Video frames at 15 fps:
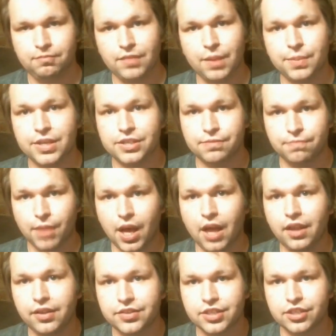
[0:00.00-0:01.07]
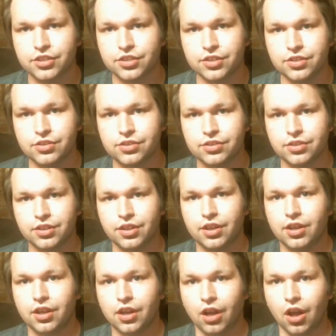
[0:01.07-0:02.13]
Because politicians
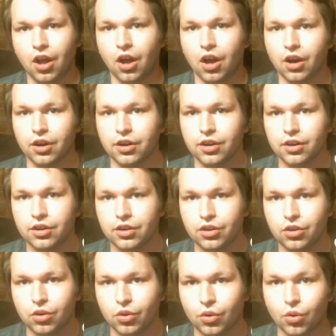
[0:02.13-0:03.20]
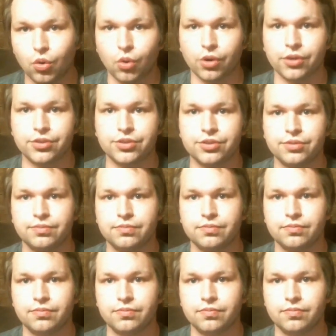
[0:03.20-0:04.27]
are whores.
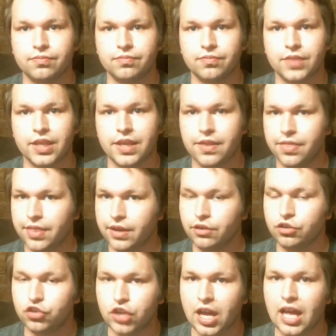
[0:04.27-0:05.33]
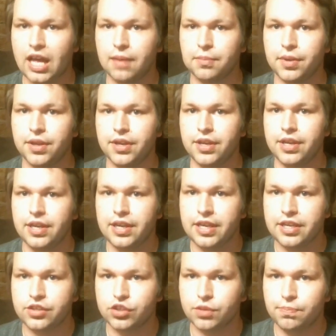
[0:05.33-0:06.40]
Their job
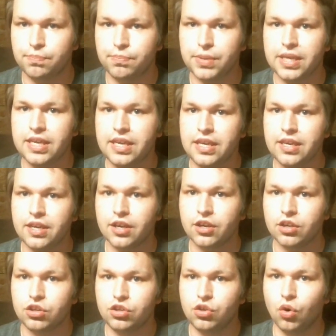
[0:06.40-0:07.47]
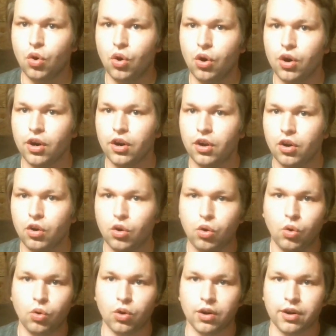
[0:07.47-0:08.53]
is to be your
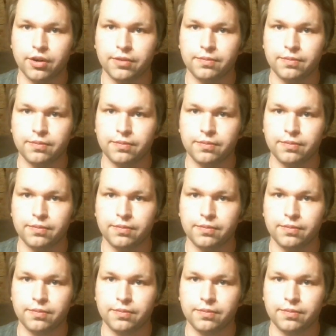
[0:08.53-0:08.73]
whore.